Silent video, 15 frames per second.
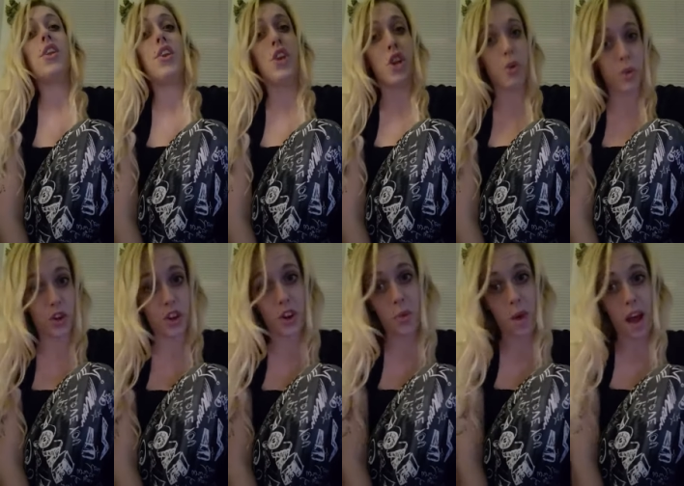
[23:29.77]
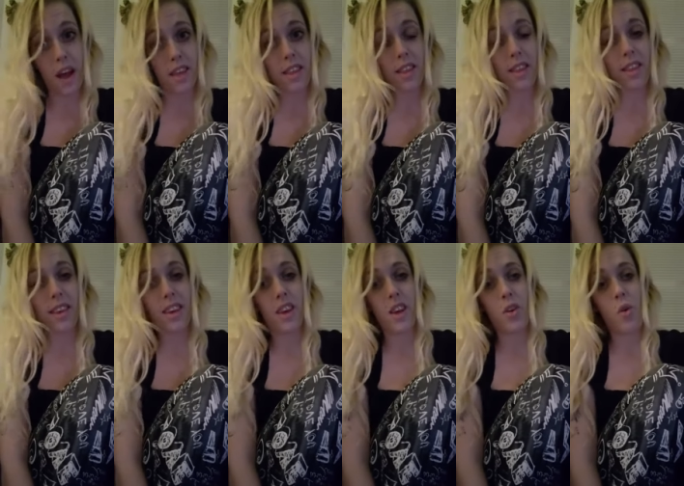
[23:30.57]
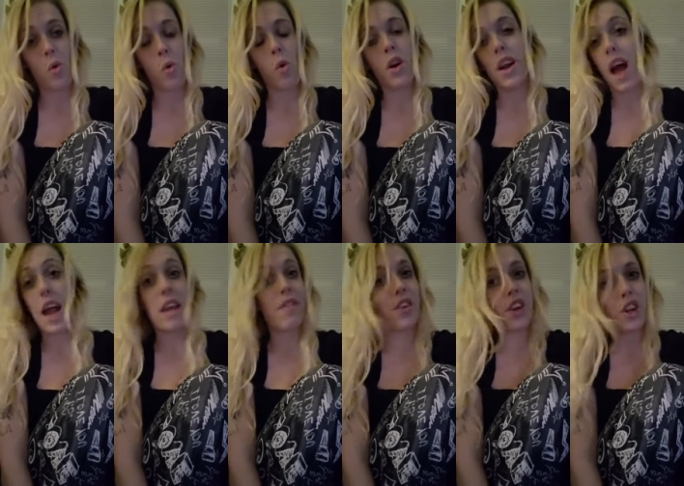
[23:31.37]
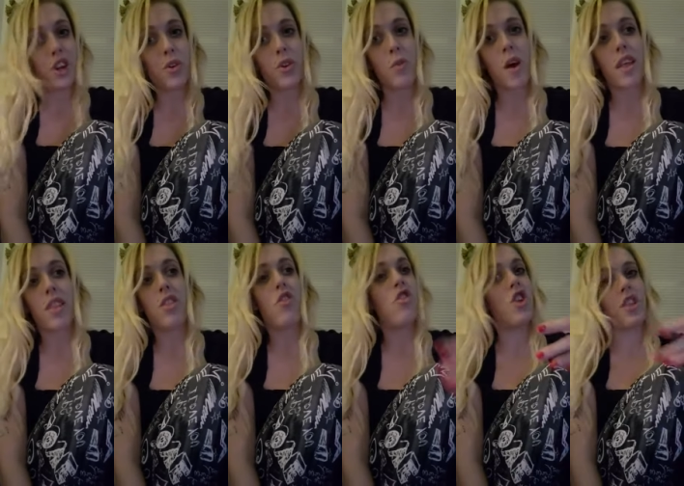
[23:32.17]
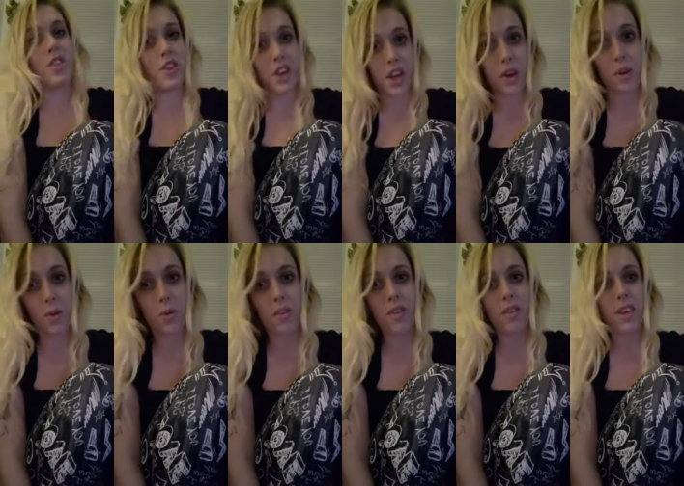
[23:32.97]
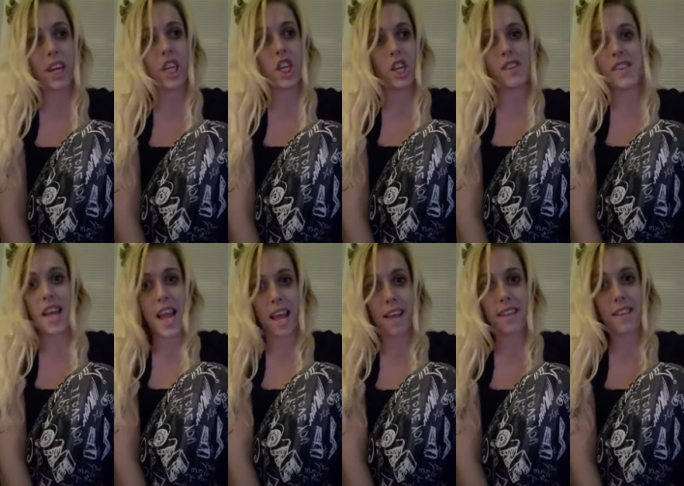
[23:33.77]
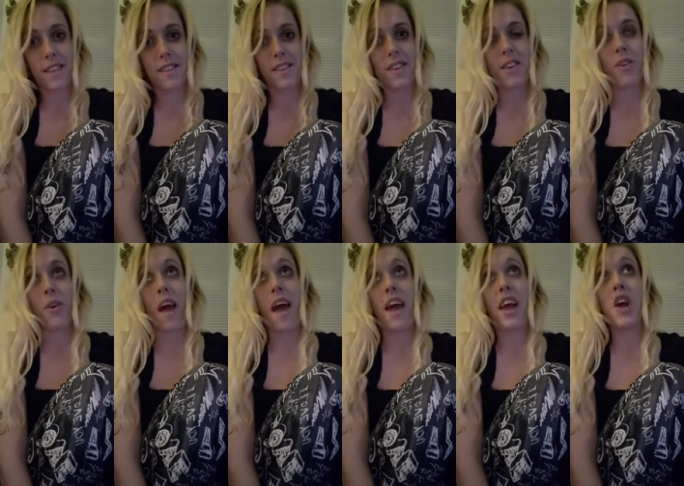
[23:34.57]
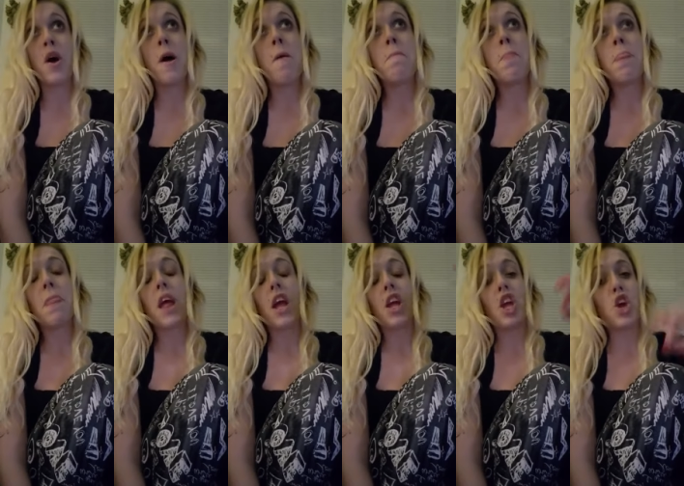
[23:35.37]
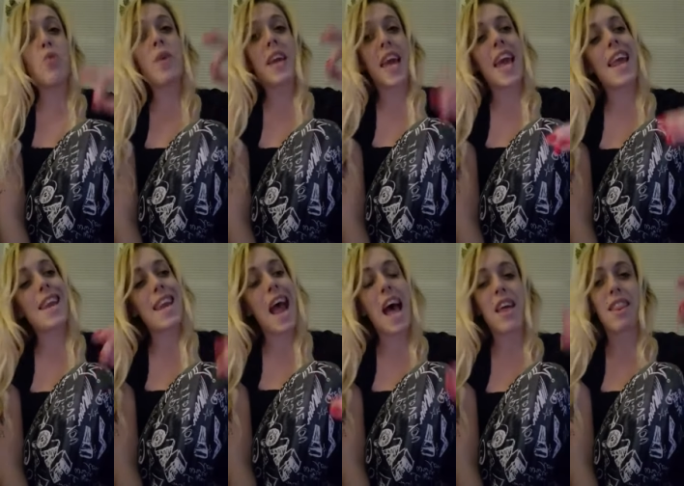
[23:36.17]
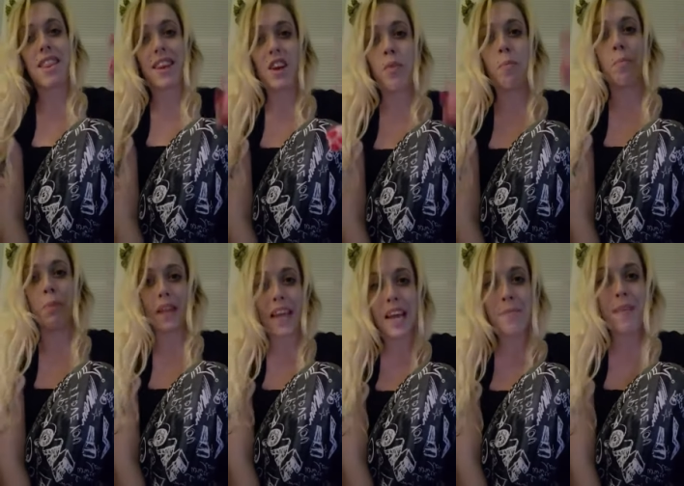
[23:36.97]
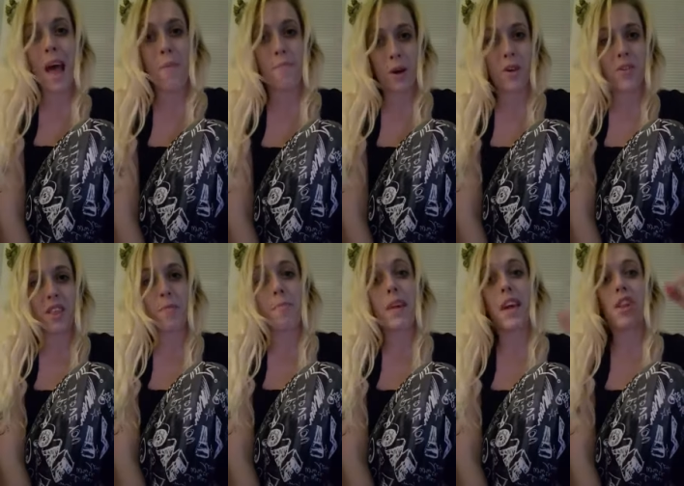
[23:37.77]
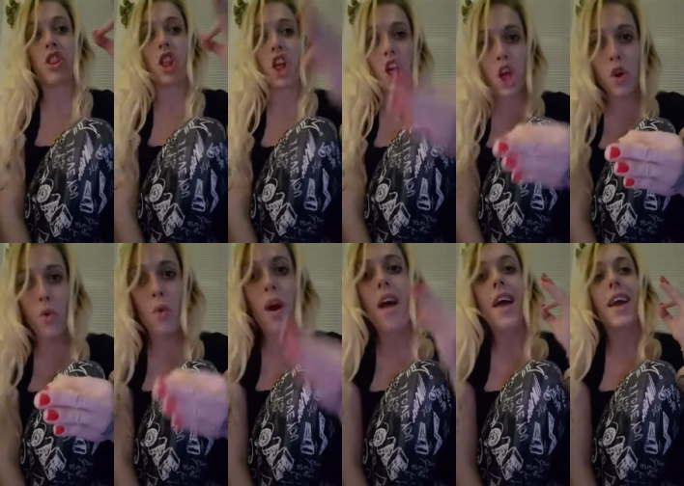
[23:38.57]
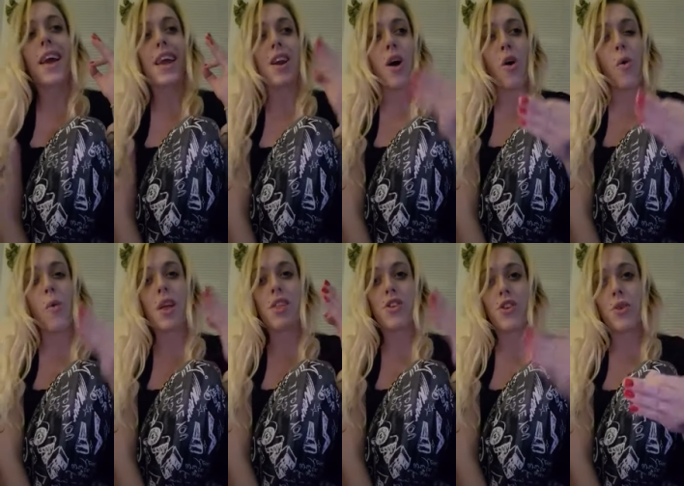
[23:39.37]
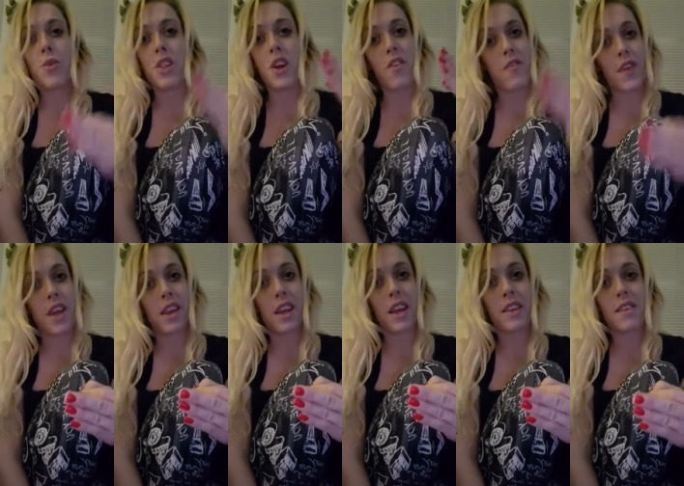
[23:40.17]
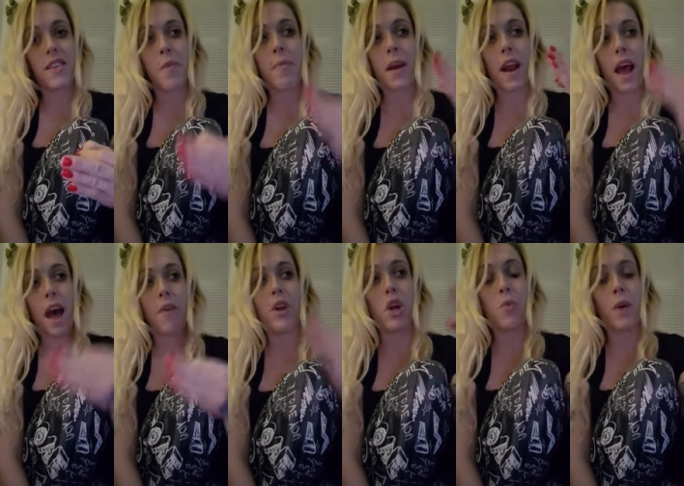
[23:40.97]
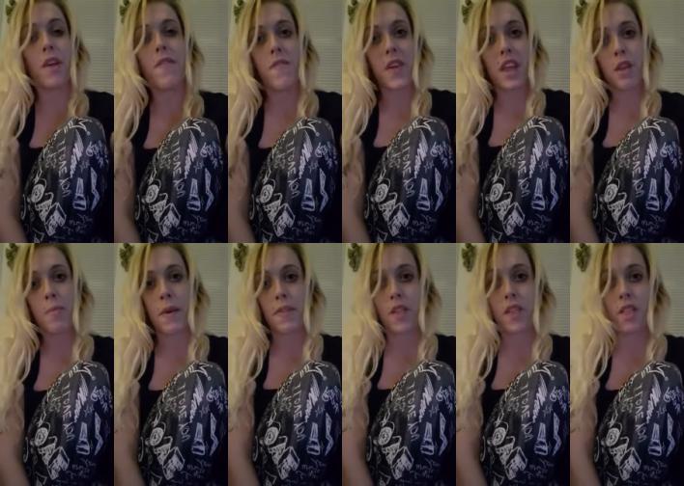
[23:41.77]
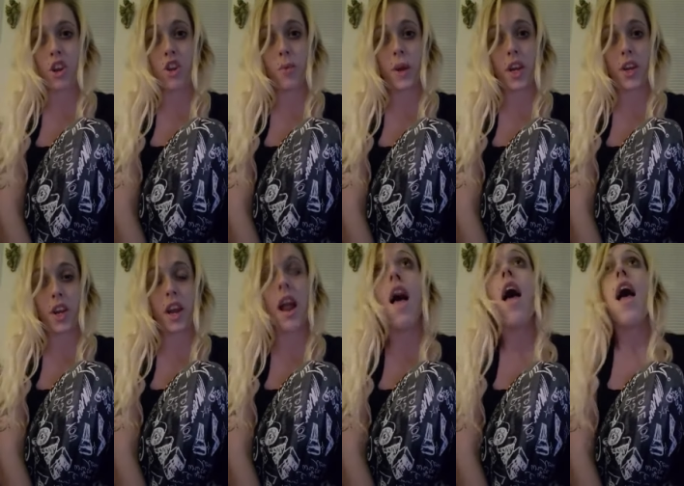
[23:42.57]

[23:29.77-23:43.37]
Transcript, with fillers: do to us or not even do to us, just do. It just is. Okay? you cannot still blame that person because you can always choose your feelings about how you want to feel about the situation.